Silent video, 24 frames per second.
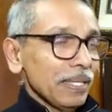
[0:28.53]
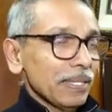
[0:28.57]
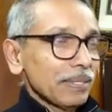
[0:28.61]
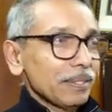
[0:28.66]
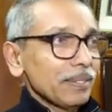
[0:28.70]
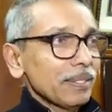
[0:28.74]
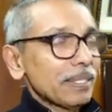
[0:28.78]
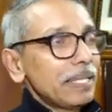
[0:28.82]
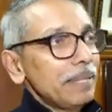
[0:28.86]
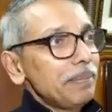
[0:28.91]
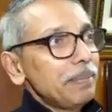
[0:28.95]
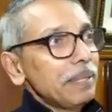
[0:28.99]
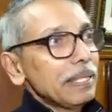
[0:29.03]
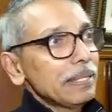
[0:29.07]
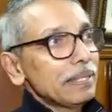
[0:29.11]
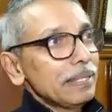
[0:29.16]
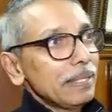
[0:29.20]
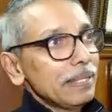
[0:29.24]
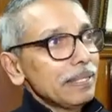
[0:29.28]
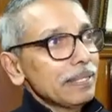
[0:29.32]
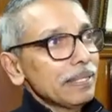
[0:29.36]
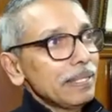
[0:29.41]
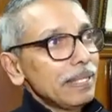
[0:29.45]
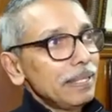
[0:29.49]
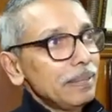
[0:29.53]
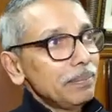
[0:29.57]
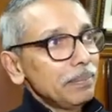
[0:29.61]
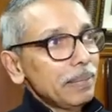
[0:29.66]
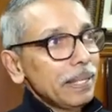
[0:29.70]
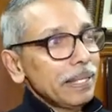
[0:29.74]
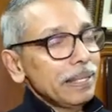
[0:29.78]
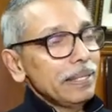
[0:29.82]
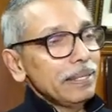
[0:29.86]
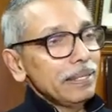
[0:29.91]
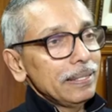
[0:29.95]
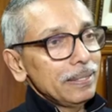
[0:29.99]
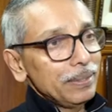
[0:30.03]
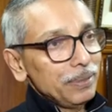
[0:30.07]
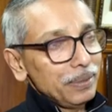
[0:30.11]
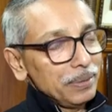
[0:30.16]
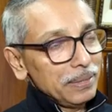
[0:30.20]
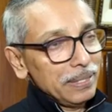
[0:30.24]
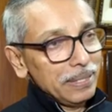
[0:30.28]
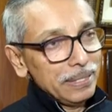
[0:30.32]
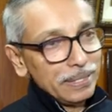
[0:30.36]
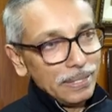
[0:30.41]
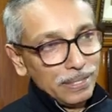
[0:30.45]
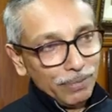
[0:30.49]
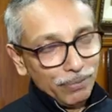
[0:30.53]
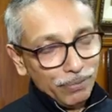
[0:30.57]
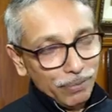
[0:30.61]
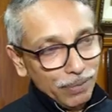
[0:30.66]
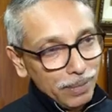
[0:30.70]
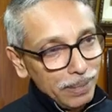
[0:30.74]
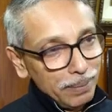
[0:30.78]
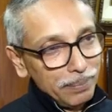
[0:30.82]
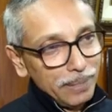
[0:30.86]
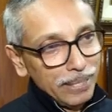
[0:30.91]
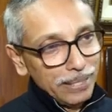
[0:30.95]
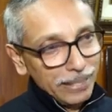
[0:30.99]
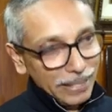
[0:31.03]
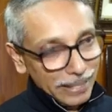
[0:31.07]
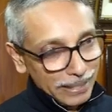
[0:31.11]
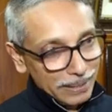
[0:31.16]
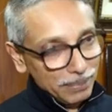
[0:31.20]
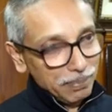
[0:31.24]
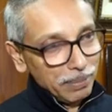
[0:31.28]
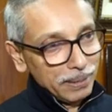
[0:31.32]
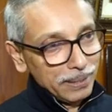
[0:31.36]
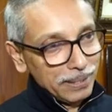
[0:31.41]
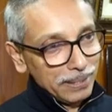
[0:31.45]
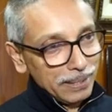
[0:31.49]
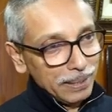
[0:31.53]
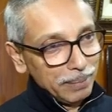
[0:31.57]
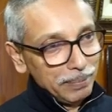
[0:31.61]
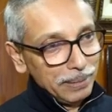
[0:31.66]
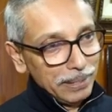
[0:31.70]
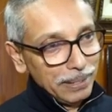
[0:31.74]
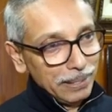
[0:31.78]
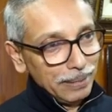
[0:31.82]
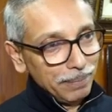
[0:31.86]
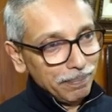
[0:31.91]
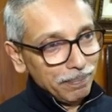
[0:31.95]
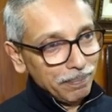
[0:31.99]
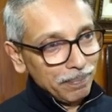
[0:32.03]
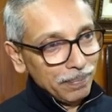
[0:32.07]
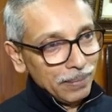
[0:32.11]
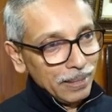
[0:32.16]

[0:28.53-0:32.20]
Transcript: So keeping this in mind, UGC formed an expert committee,